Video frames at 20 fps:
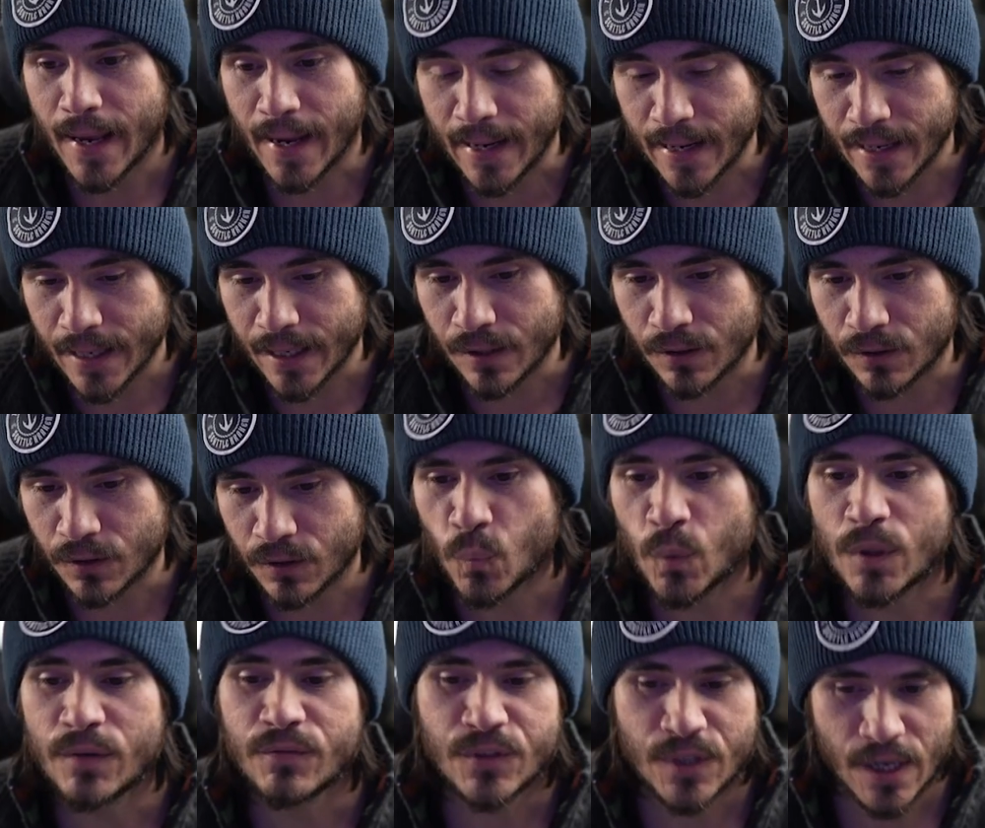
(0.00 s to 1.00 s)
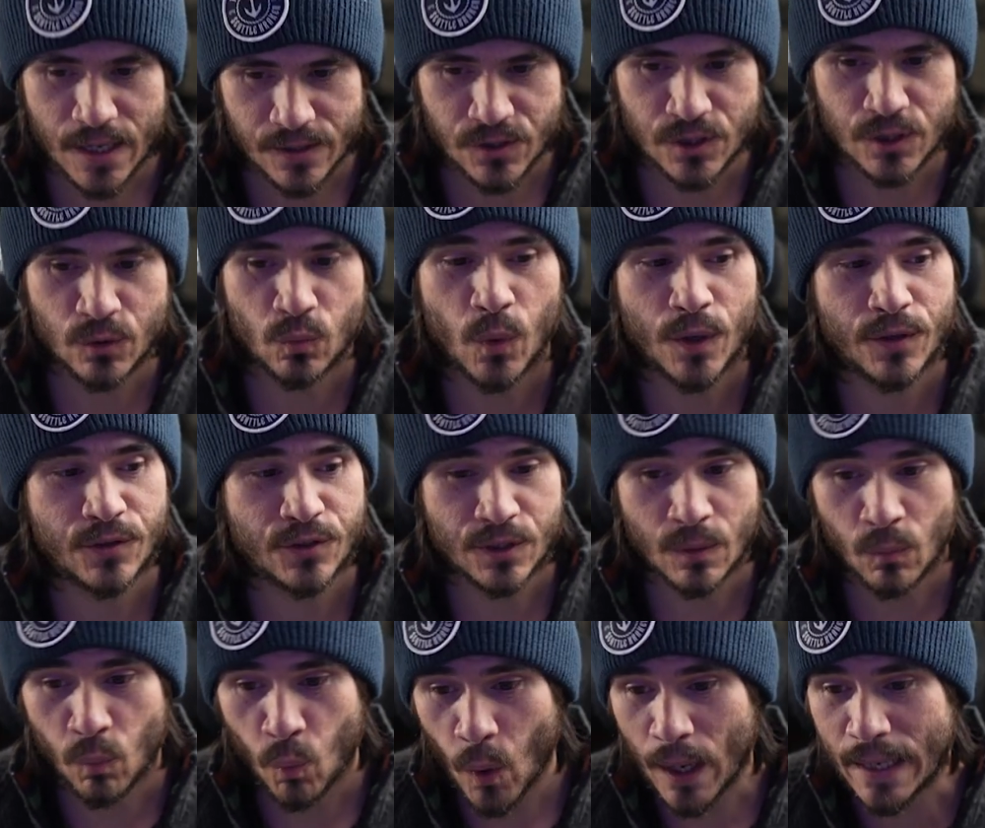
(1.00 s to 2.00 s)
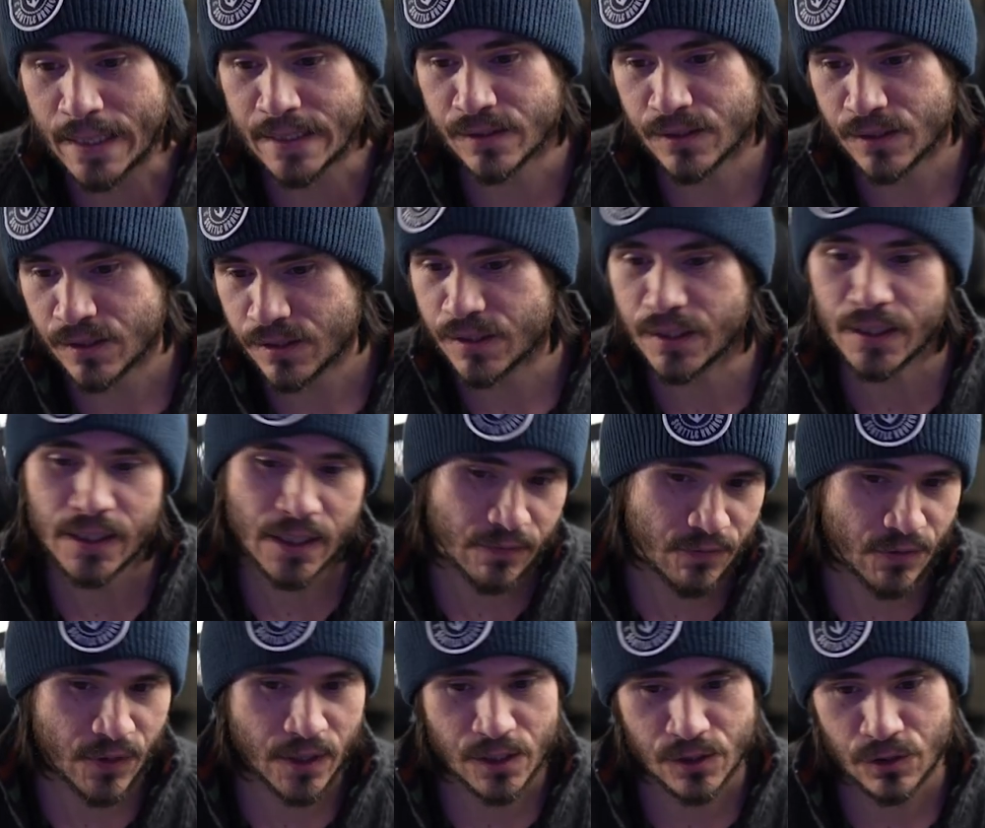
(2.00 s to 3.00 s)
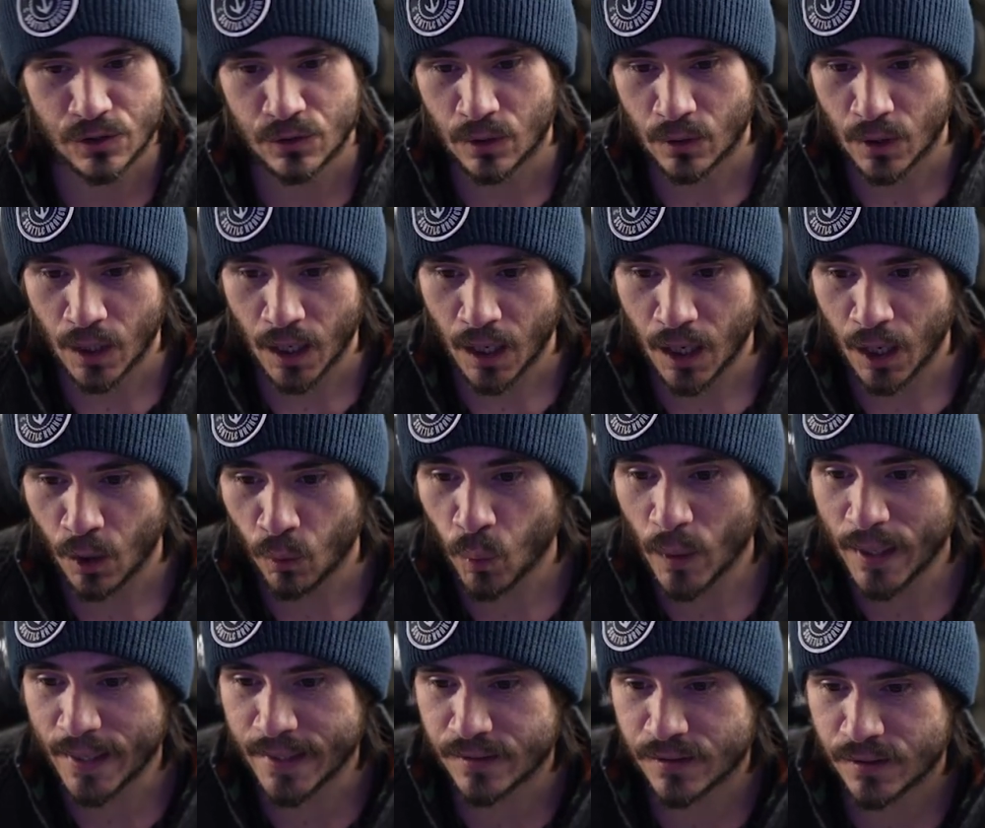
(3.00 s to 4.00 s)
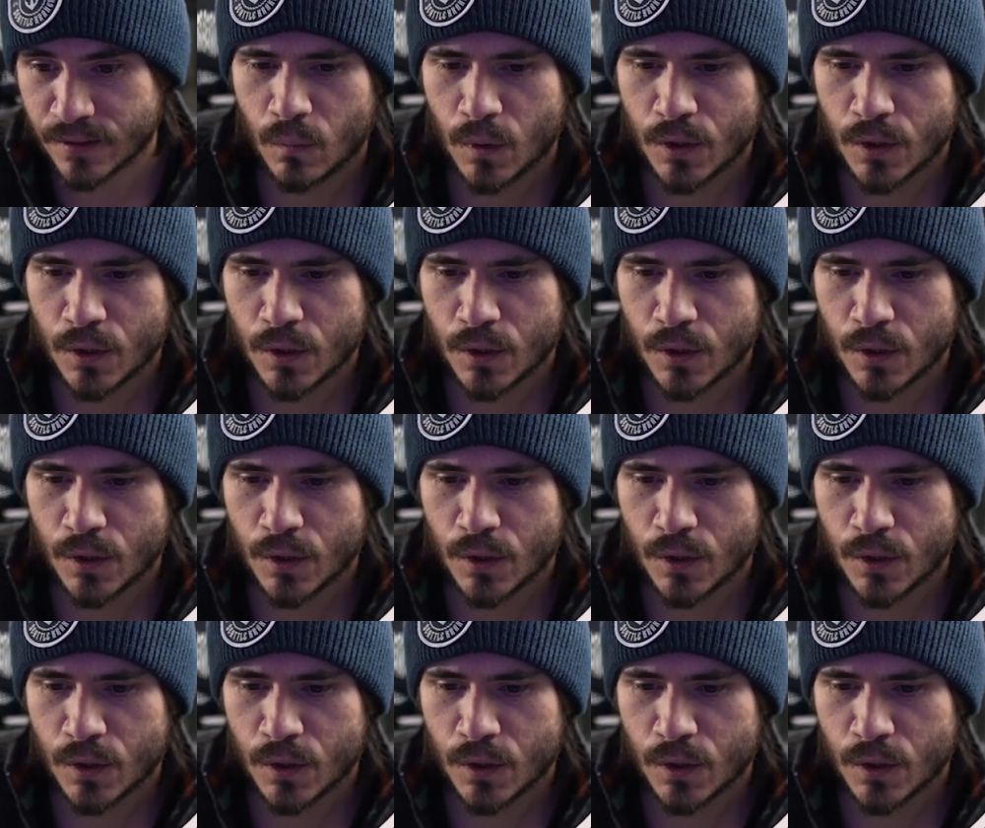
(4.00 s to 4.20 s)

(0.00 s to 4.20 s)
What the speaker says: and we've tested with some weights to give things a weight.